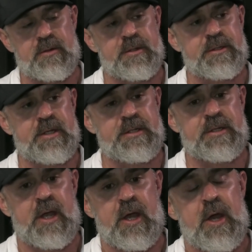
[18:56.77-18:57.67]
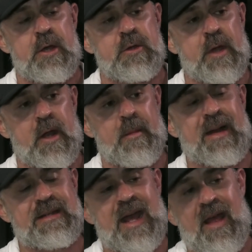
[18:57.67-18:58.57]
disease, you get
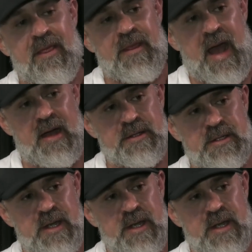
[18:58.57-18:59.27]
about 10,000